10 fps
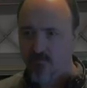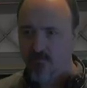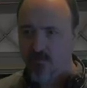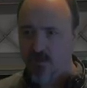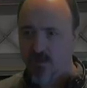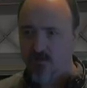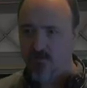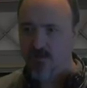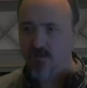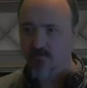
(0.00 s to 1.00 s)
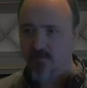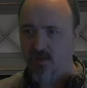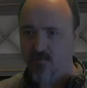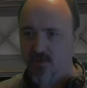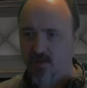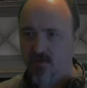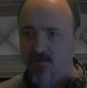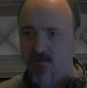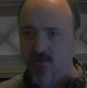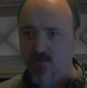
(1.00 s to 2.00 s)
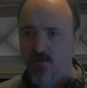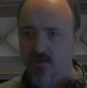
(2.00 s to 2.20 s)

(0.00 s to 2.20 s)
That looks like a maybe. Let's try